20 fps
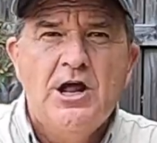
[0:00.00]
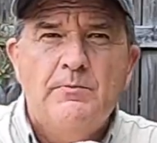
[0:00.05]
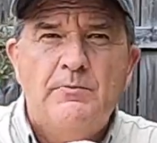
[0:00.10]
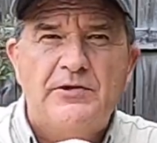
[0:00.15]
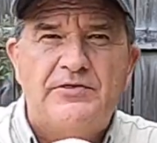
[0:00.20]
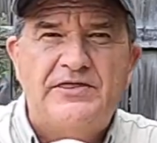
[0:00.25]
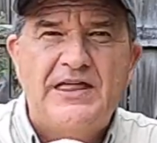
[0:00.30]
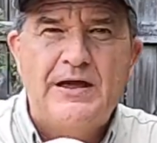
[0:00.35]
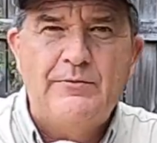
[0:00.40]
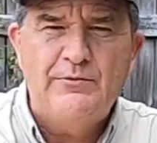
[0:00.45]

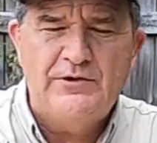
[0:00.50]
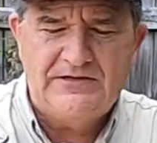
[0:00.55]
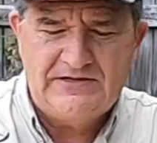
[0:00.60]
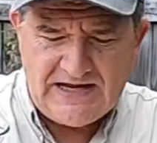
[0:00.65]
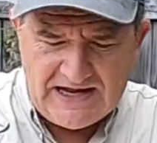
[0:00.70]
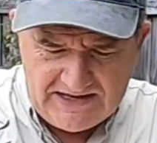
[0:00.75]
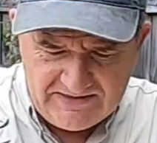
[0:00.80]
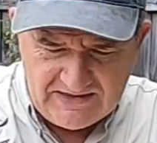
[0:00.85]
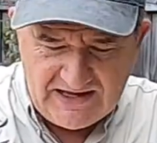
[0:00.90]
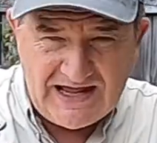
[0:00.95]
But they would
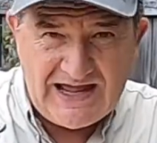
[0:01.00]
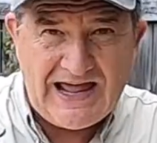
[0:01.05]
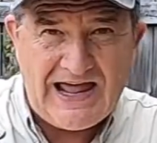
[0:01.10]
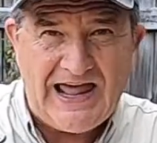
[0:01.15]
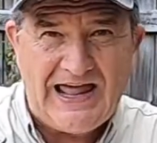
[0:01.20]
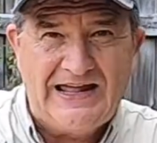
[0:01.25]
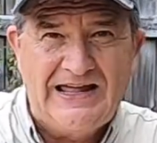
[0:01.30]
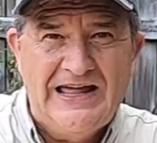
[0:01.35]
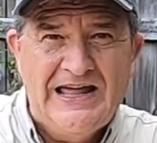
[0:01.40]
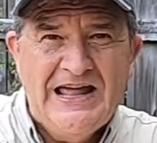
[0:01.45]
take the
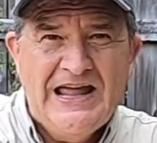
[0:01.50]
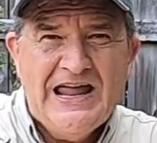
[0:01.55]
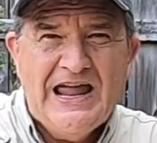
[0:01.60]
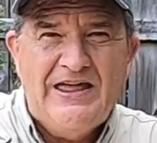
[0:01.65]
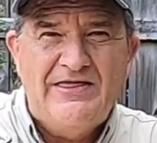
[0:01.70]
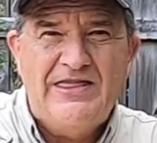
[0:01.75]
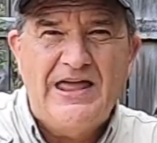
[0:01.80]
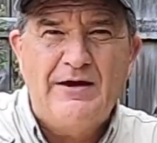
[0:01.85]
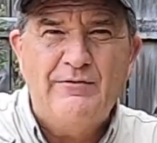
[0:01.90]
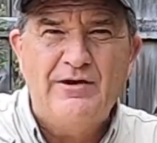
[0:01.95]
egg
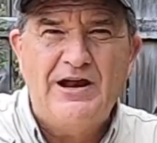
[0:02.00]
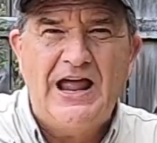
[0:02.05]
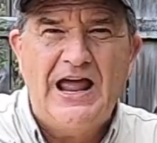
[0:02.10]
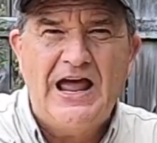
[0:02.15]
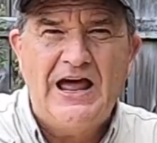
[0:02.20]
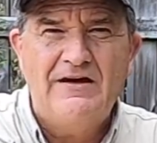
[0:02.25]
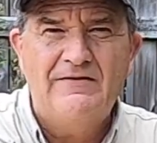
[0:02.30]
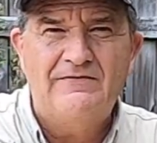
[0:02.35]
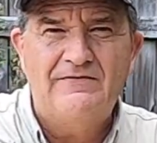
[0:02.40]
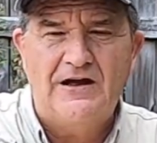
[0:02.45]
and they would
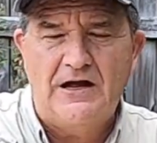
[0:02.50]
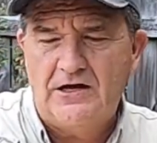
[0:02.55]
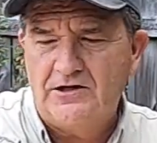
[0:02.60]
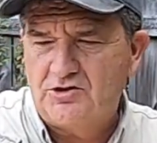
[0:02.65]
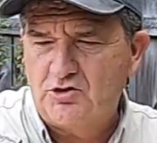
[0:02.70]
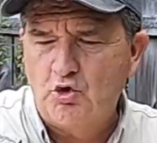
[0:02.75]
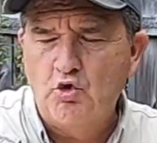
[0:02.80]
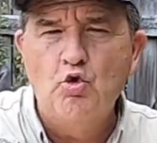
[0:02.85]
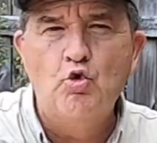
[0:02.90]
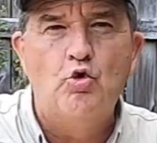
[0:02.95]
have a
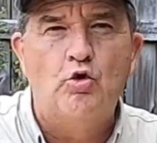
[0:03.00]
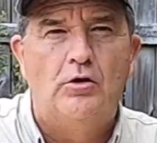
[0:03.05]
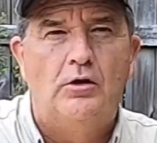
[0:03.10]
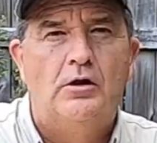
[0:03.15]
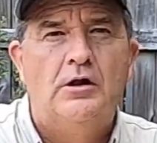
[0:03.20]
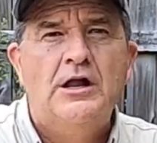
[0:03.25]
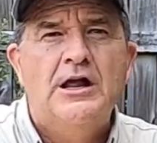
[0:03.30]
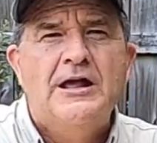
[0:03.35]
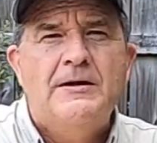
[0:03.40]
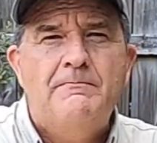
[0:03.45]

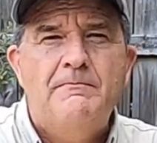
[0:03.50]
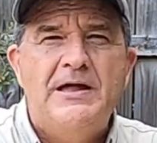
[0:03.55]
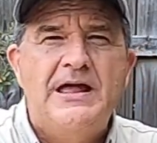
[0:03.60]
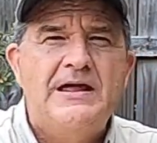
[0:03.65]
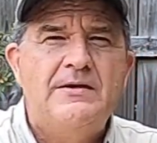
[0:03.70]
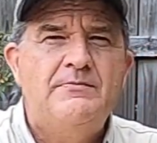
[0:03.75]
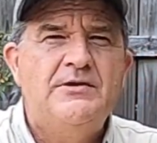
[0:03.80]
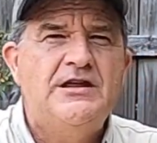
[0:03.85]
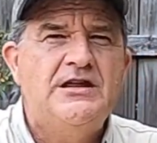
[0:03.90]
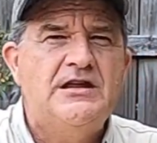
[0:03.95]
tool.
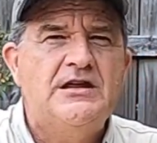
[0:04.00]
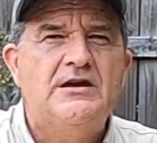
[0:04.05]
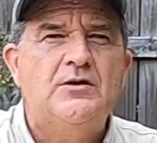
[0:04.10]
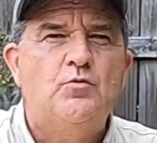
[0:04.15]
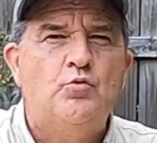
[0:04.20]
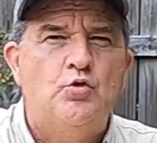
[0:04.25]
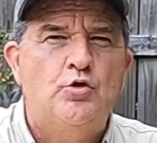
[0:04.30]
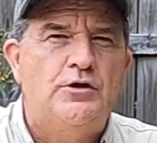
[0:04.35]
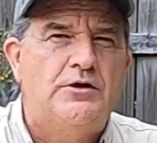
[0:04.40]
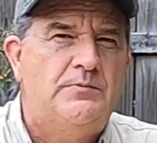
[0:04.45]
Maybe
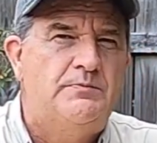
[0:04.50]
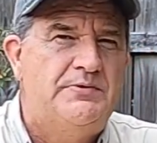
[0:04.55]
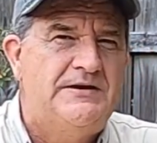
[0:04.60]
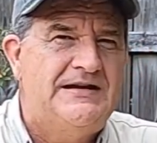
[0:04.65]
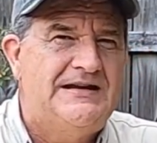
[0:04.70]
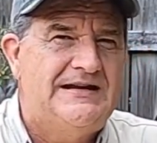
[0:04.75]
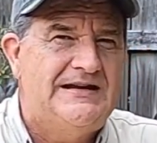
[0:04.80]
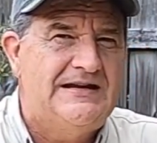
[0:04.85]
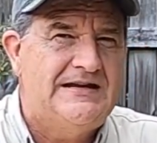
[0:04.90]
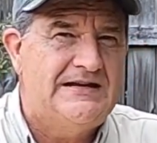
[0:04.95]
it would
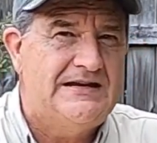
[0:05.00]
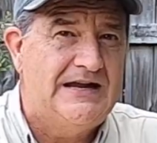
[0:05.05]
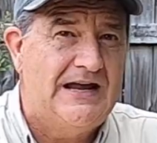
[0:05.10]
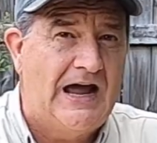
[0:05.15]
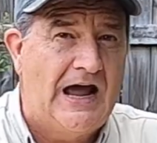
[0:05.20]
be